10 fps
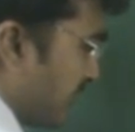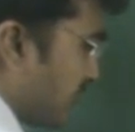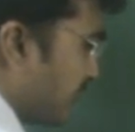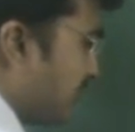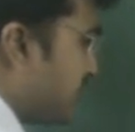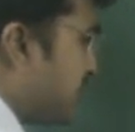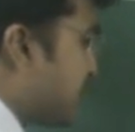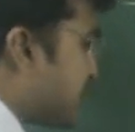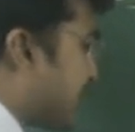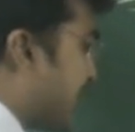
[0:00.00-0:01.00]
So which
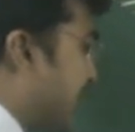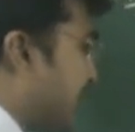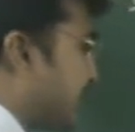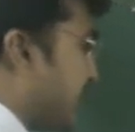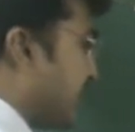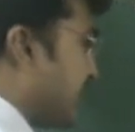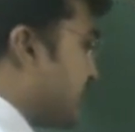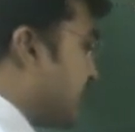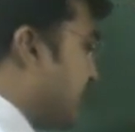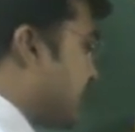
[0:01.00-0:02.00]
is connected,
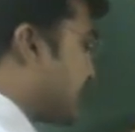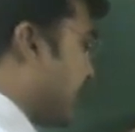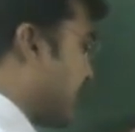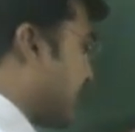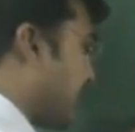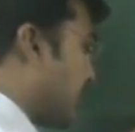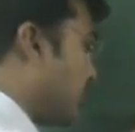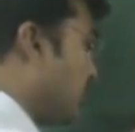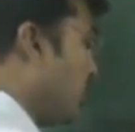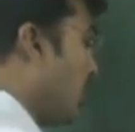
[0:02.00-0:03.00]
initially it's connected
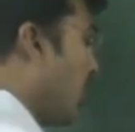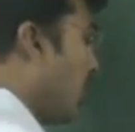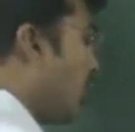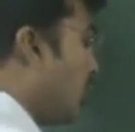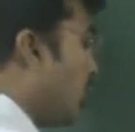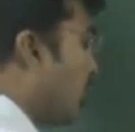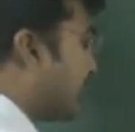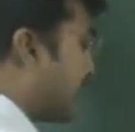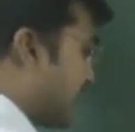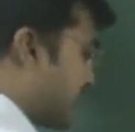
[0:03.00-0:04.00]
to
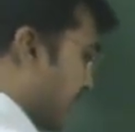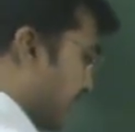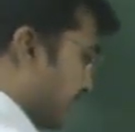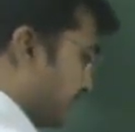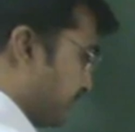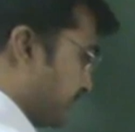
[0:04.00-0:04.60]
low tension.